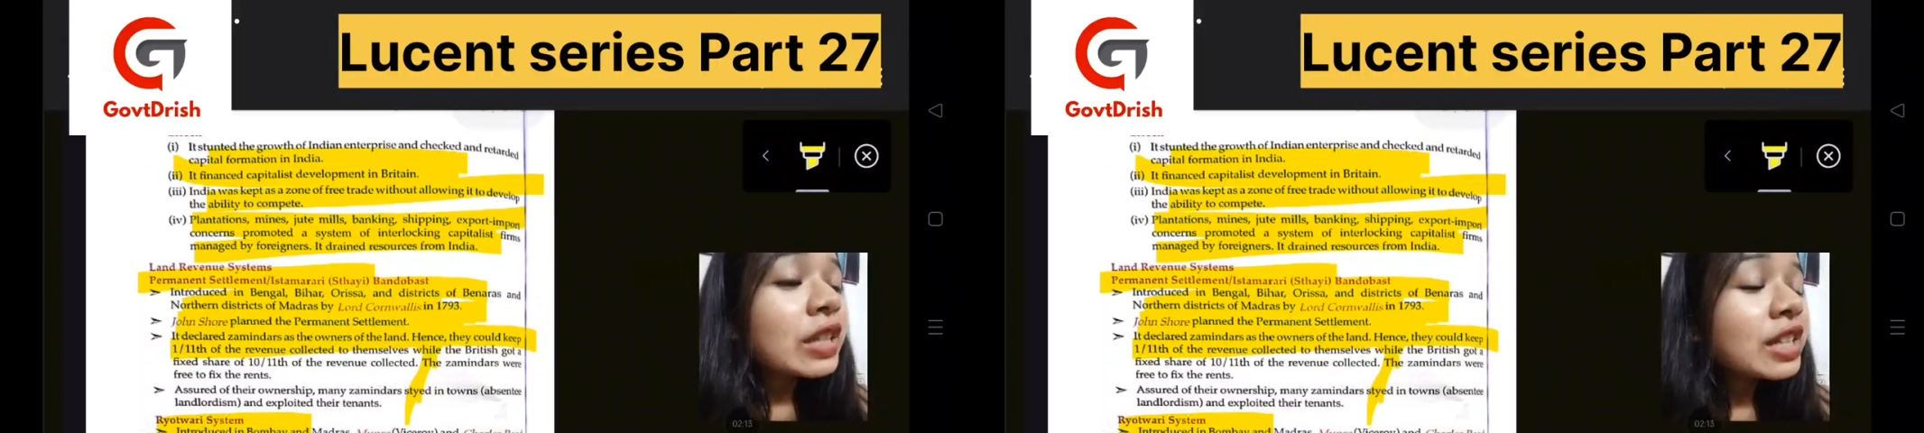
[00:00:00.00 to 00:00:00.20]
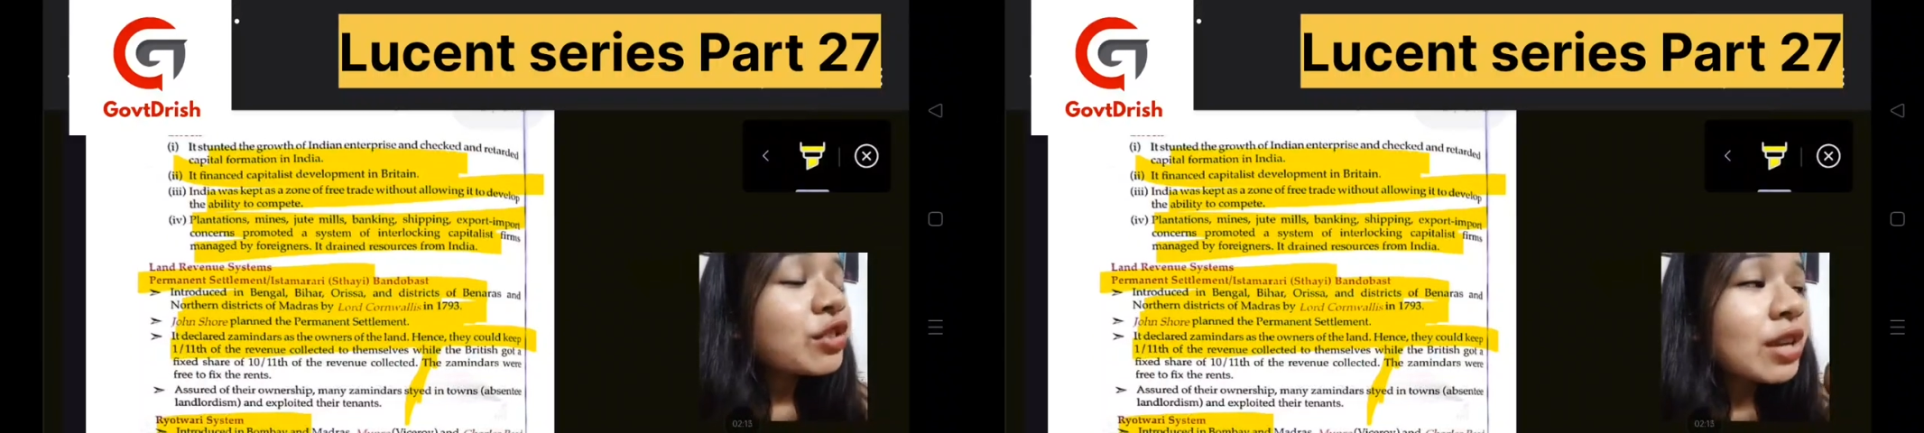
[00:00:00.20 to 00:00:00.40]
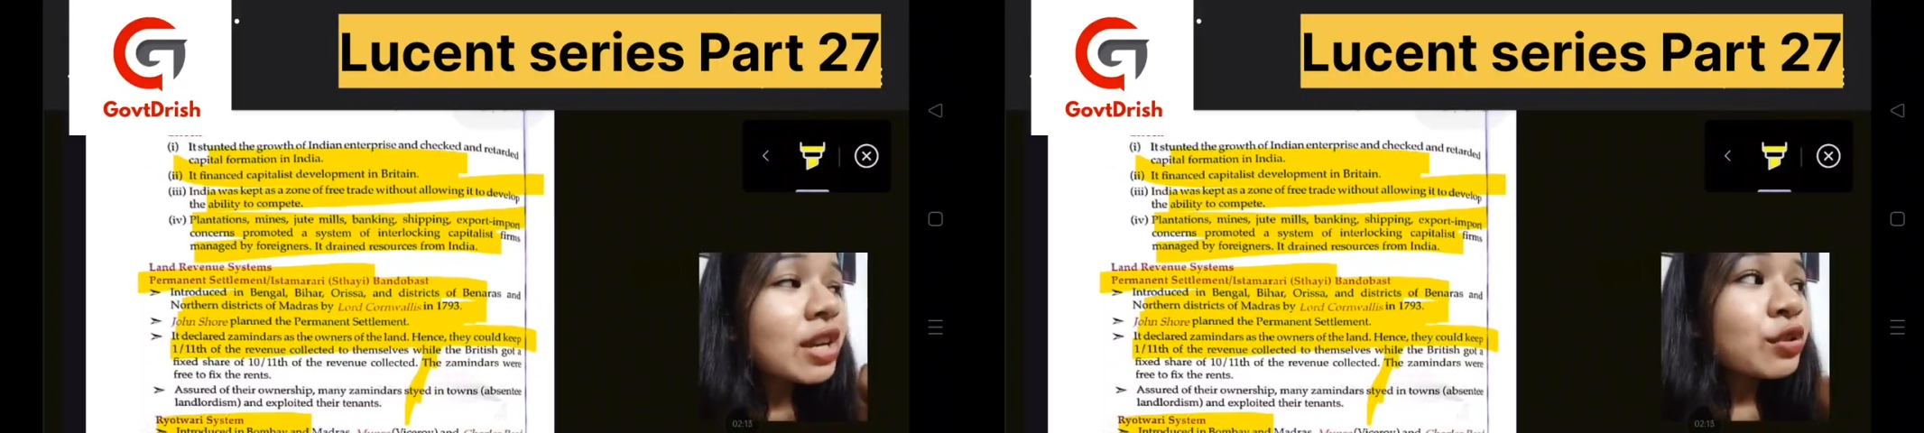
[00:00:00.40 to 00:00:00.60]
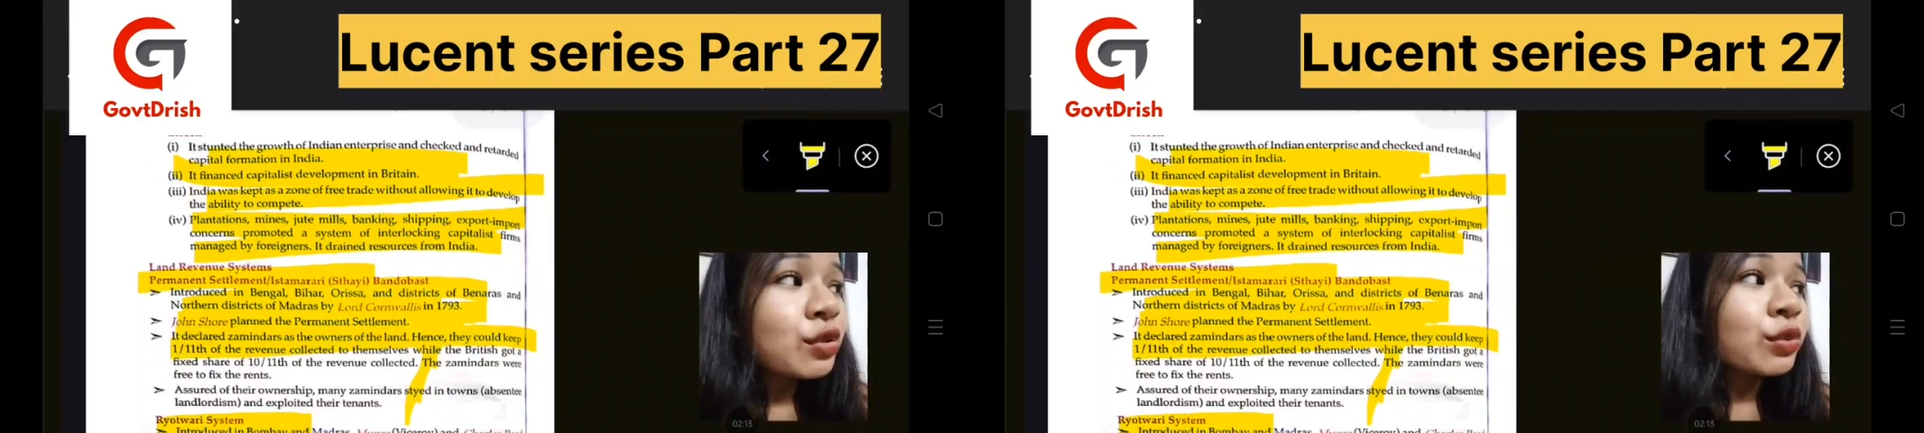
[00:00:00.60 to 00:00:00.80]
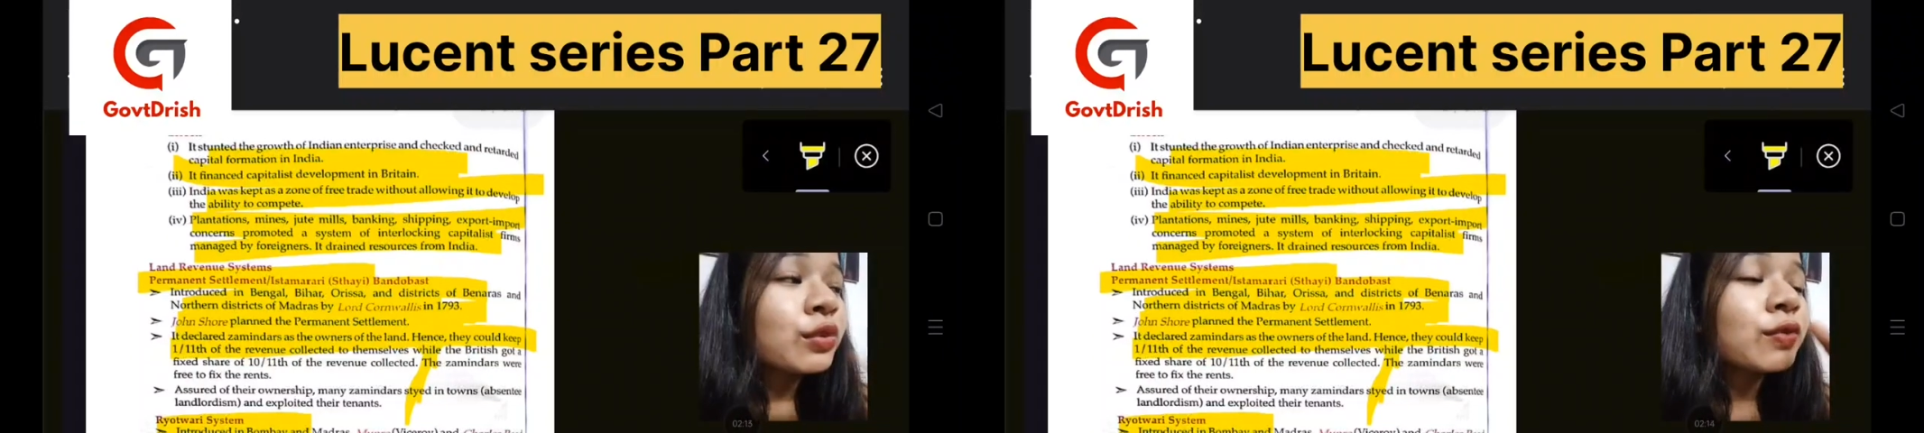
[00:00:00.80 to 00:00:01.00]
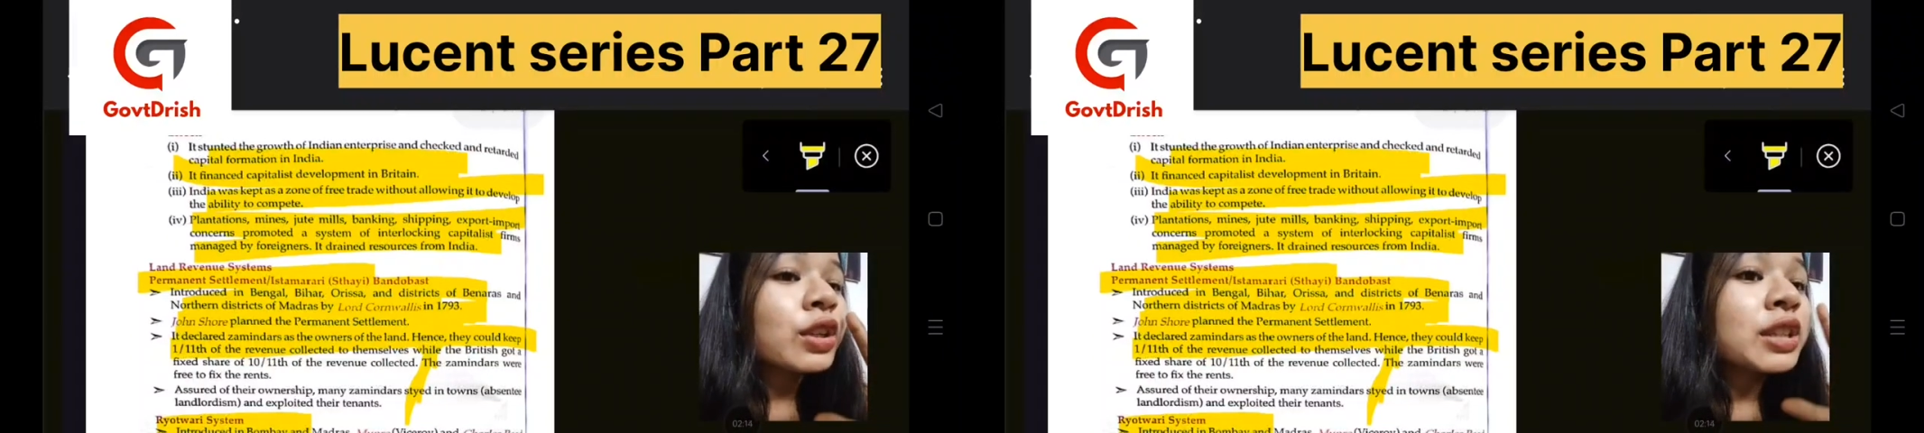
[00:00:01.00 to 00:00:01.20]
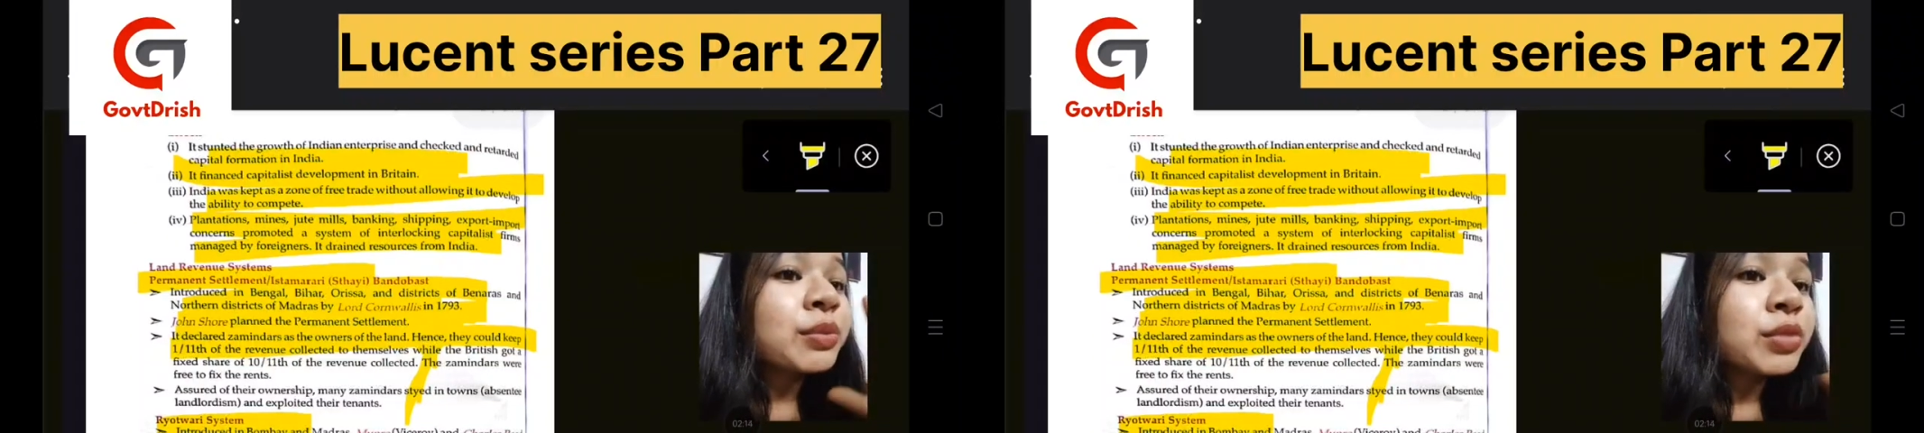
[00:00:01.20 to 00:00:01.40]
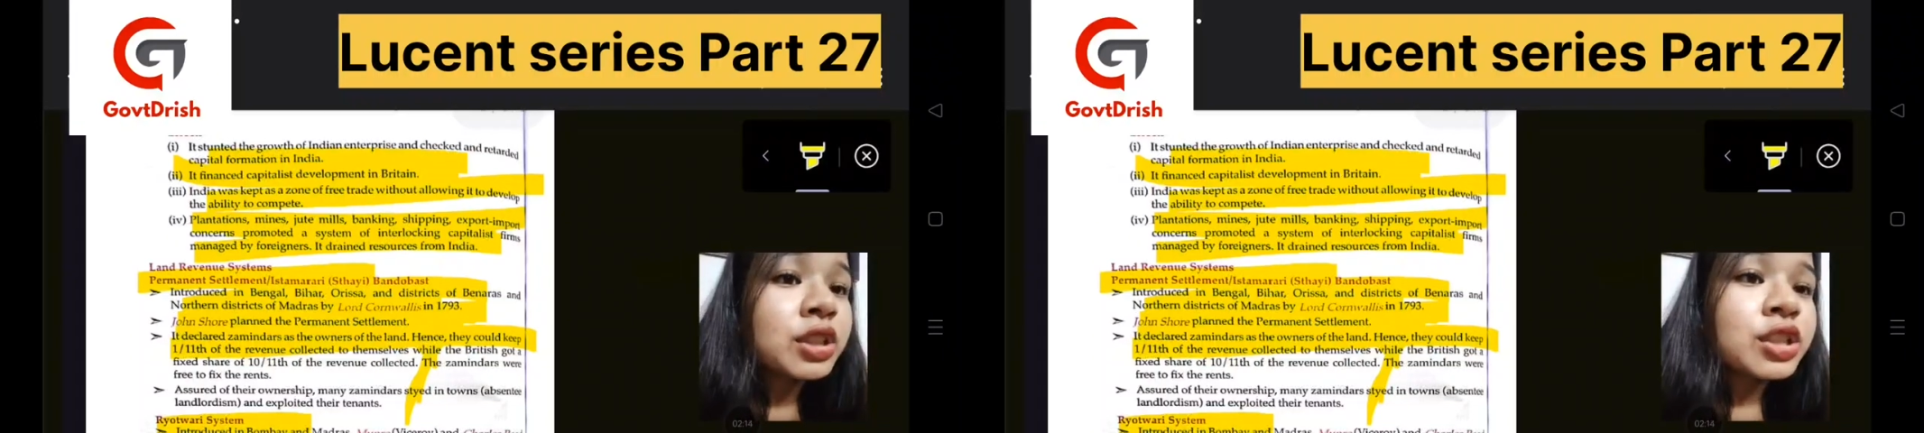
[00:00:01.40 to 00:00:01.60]
trade zone for the
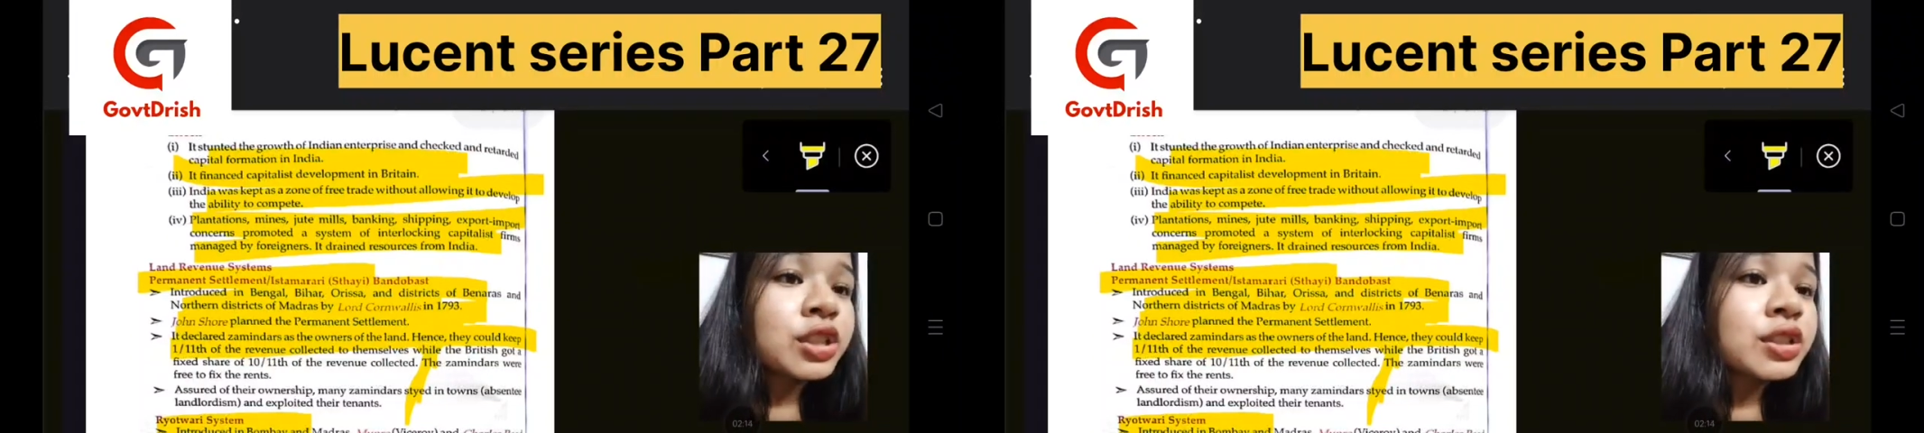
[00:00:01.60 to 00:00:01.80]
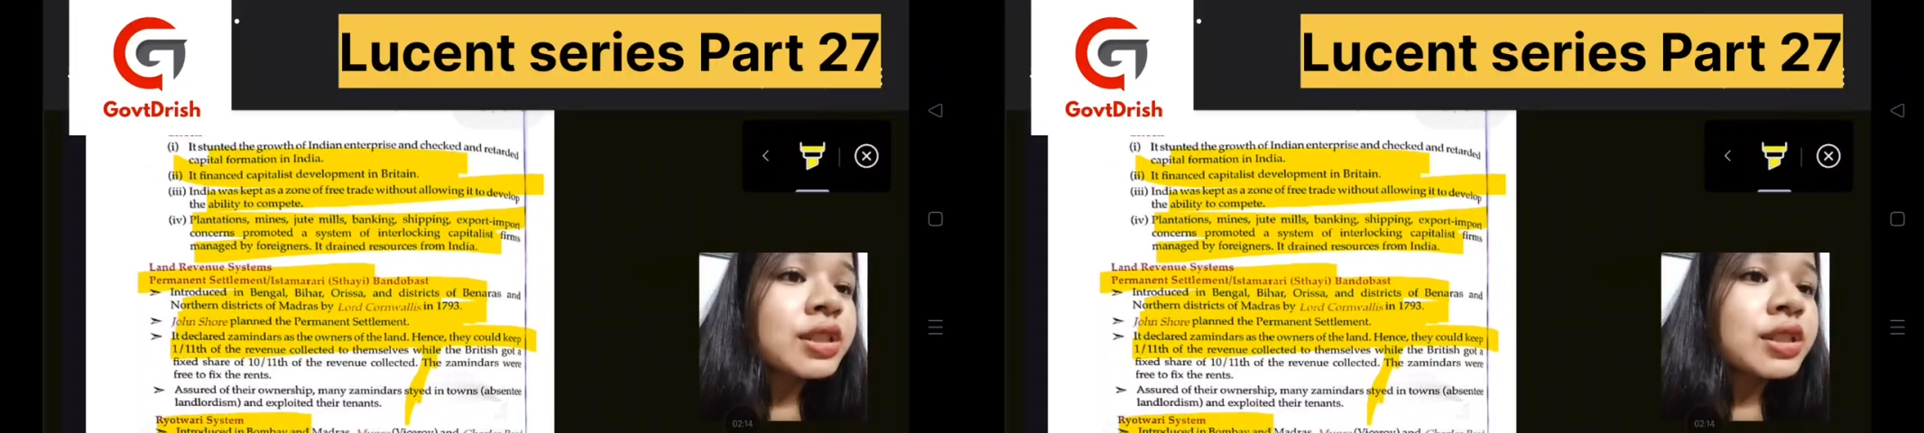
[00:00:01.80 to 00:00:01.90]
Britishers,